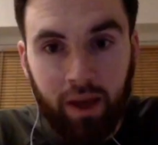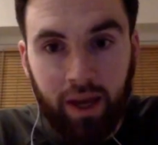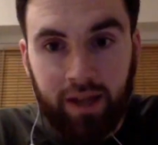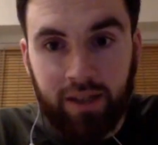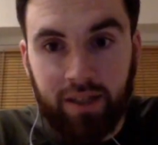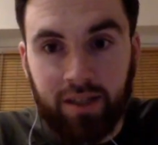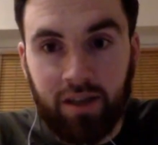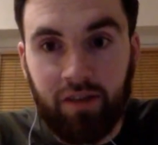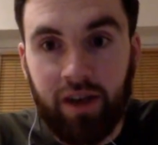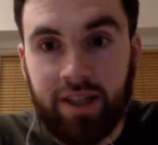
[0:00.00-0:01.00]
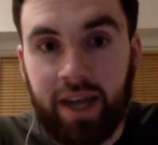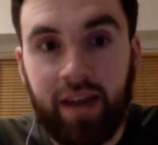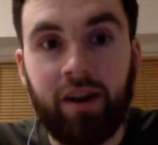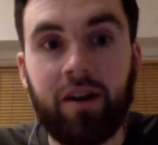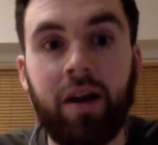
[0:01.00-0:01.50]
Excellent stuff, guys.
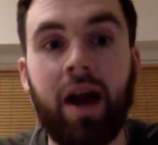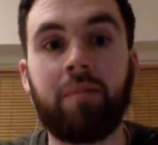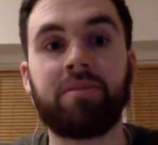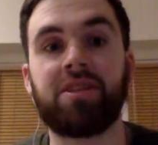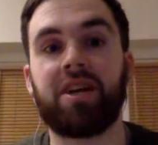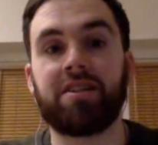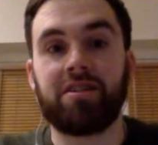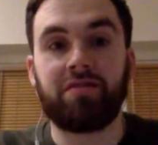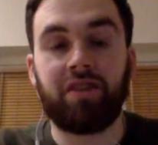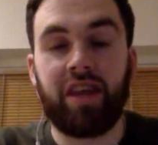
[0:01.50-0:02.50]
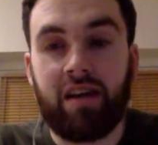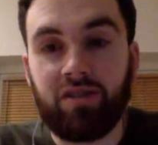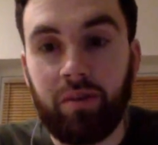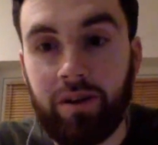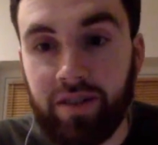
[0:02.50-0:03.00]
Get your suggestions for the
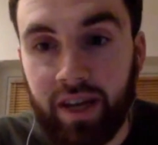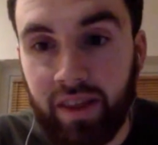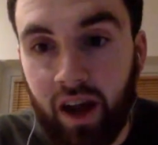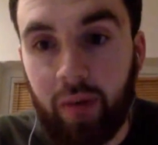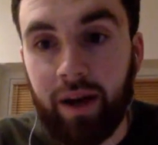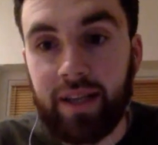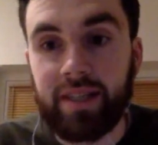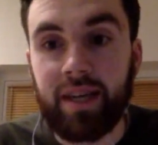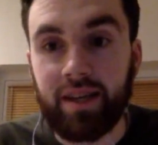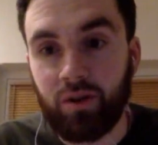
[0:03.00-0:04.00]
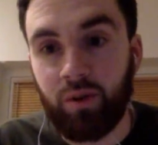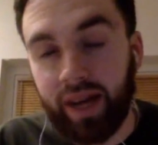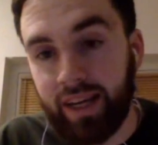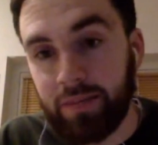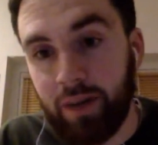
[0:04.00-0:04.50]
outro music in the comments as
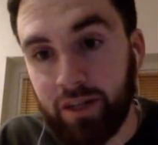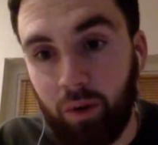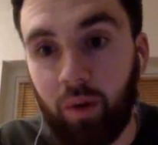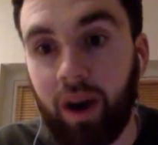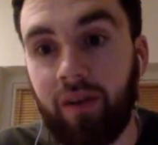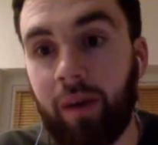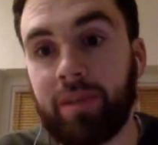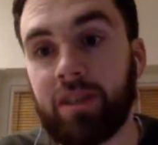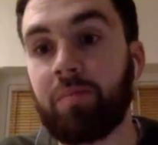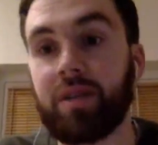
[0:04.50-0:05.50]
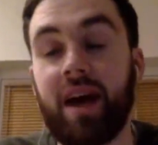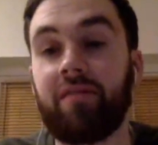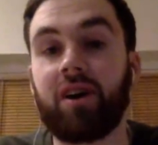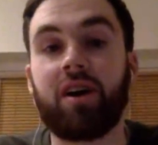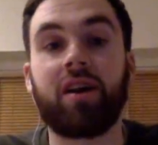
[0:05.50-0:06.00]
quickly as possible while I wrap this up, because I
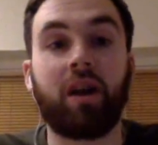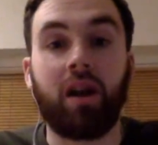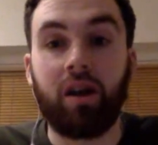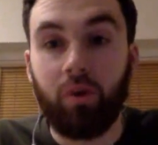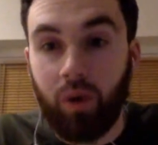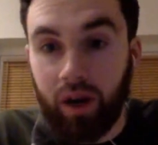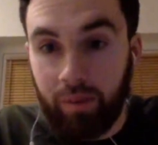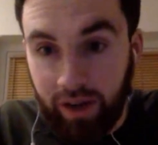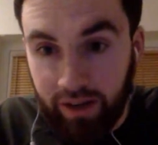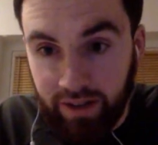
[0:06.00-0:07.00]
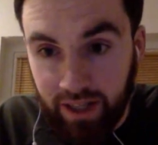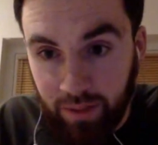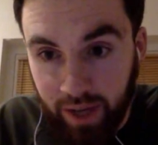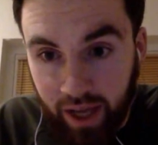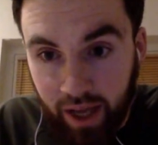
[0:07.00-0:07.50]
haven't got a clue what I'm going to use this
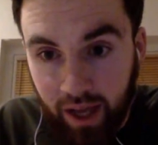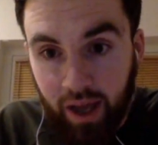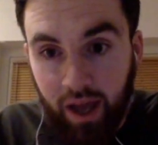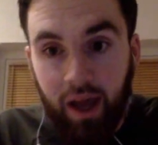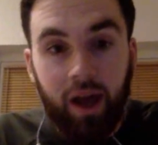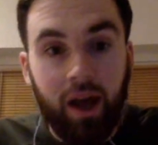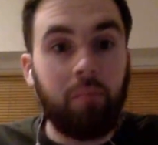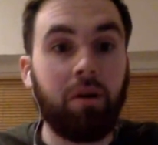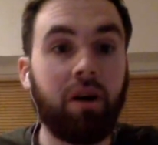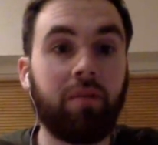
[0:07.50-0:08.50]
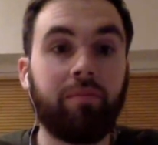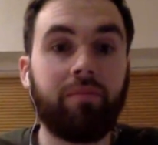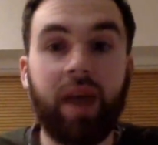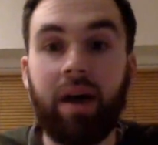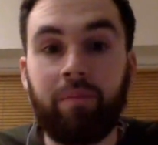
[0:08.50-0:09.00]
week. But
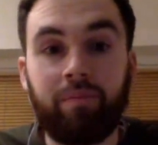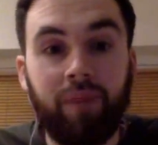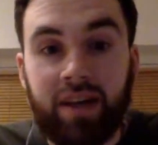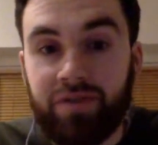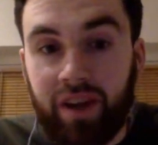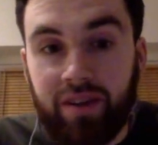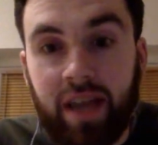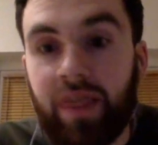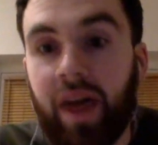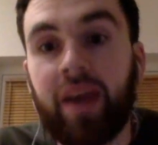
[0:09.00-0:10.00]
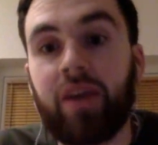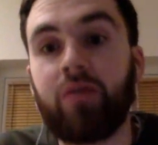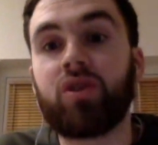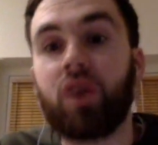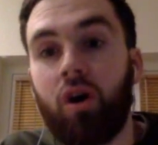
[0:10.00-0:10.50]
yeah, as Vito said, thank you
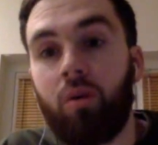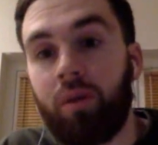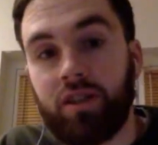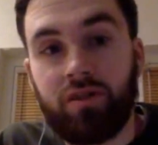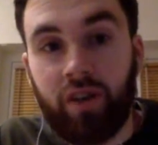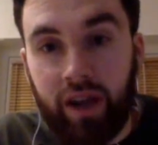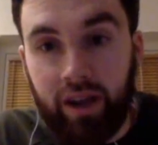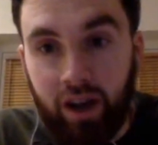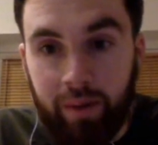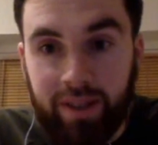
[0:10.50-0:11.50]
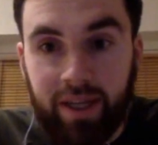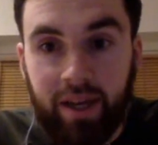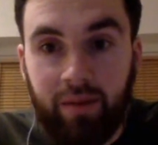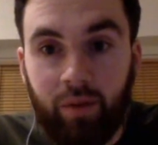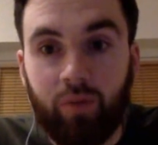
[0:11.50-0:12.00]
so much for getting your comments
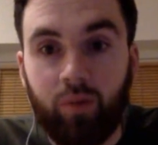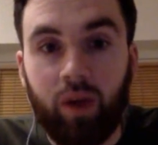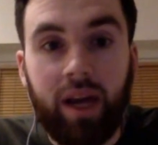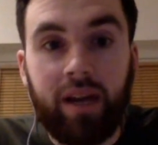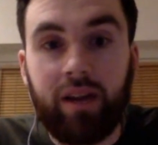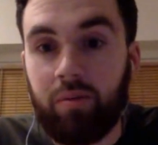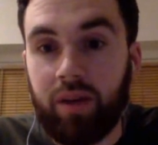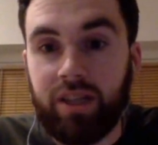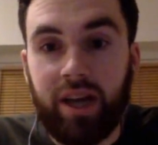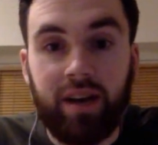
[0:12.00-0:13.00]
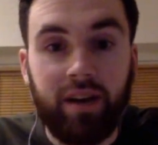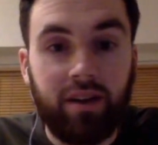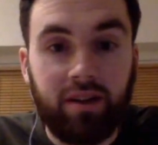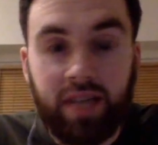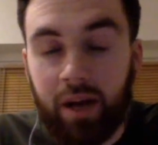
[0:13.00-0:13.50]
in. We really do appreciate it. It
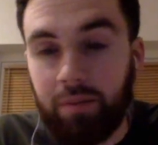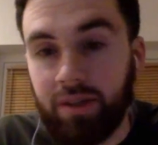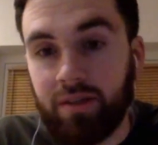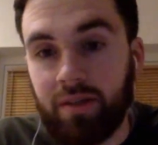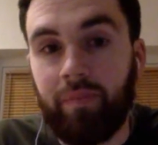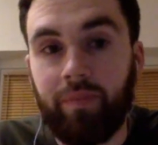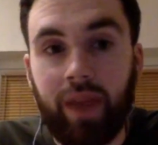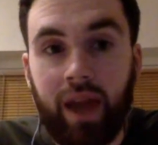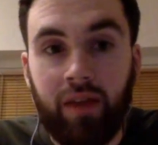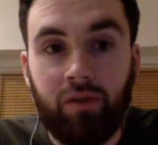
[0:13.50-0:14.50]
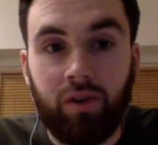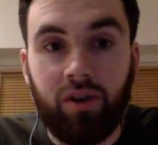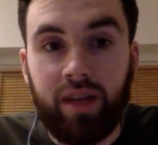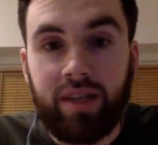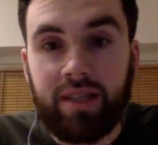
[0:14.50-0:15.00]
does help us get
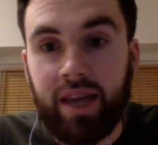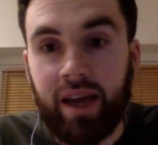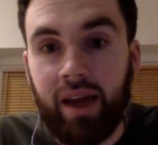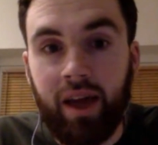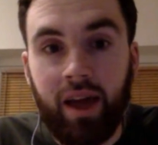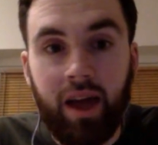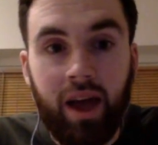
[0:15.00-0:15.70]
through this thing.